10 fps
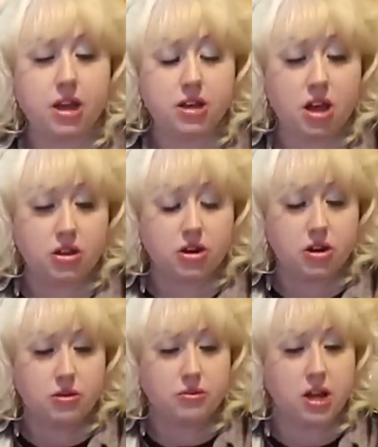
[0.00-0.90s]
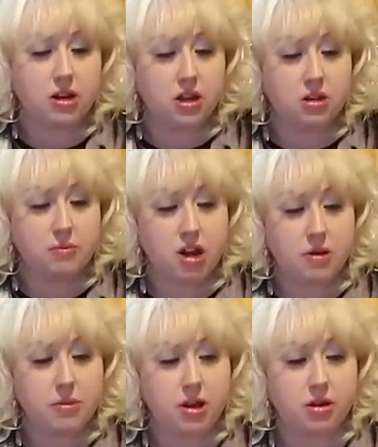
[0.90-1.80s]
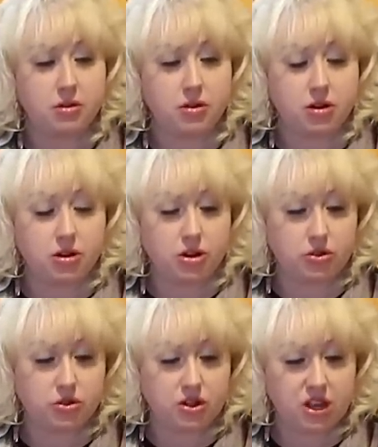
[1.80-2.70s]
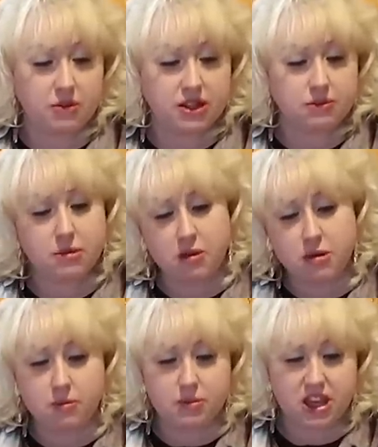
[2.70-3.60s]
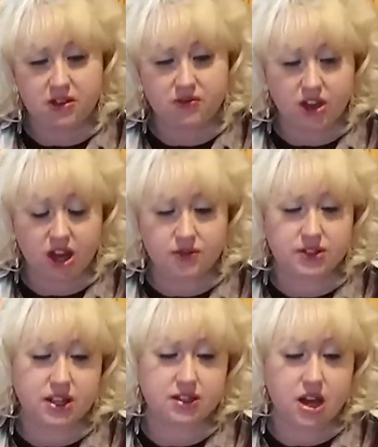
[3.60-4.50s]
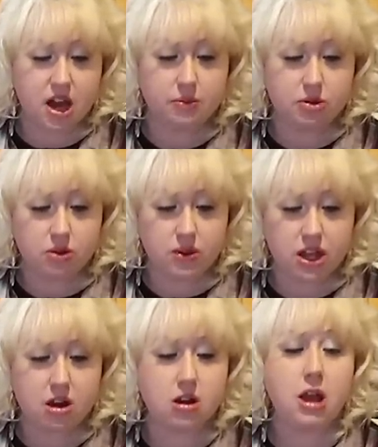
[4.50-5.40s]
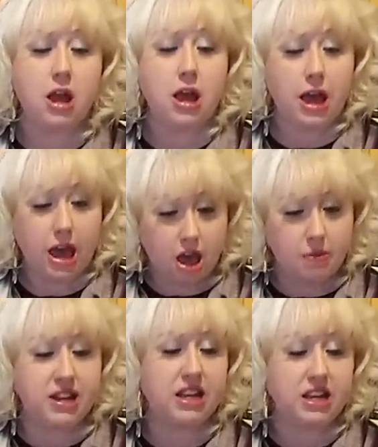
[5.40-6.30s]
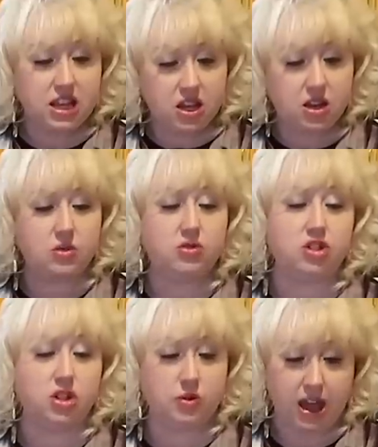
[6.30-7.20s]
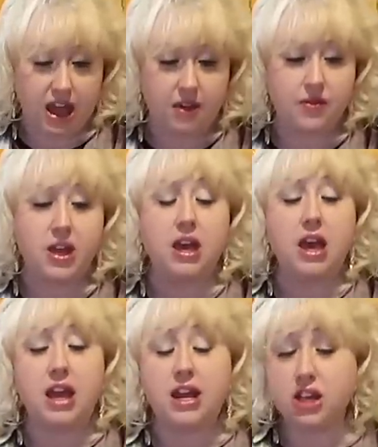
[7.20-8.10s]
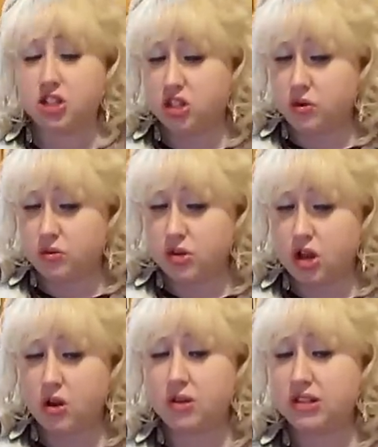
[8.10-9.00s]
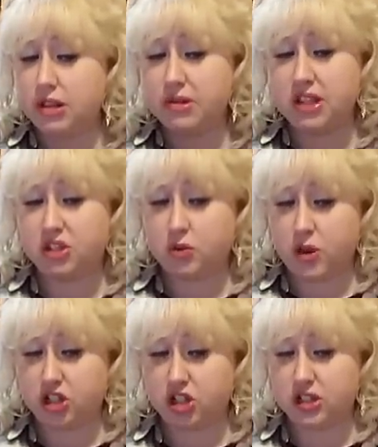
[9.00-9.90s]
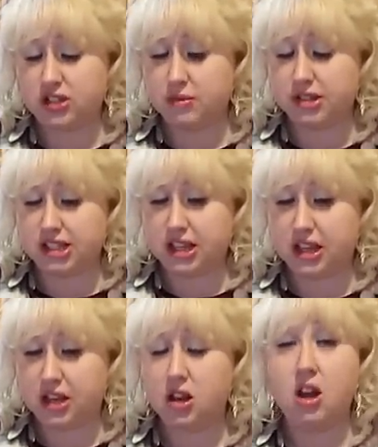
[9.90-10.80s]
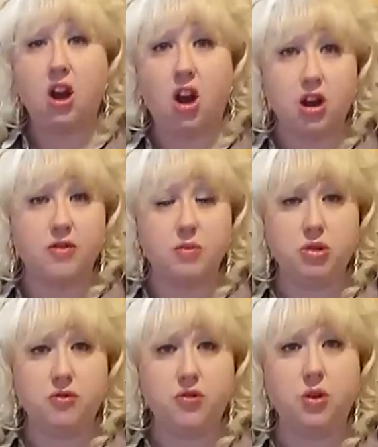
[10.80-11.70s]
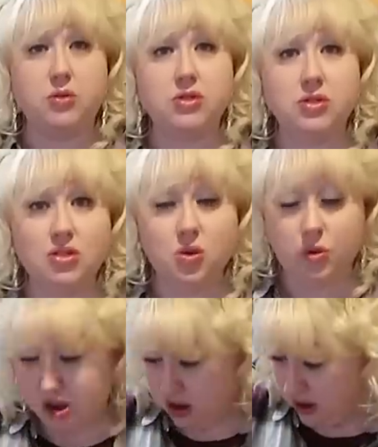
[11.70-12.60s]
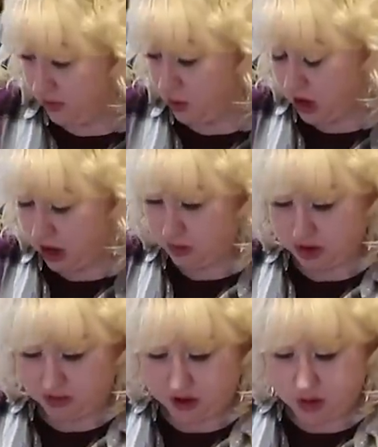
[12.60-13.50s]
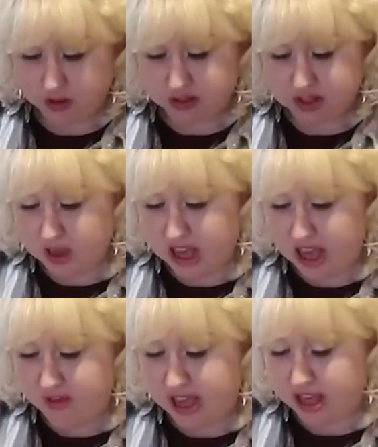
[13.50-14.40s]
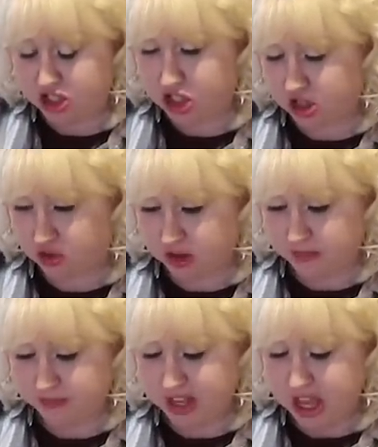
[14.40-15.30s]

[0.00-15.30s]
another, another mama, her username is Mama Pete five, says, I'm new here. How many kiddos do you have? And I do know some of these questions I'm seeing are from new folks. So welcome, welcome new folks. We have eight children.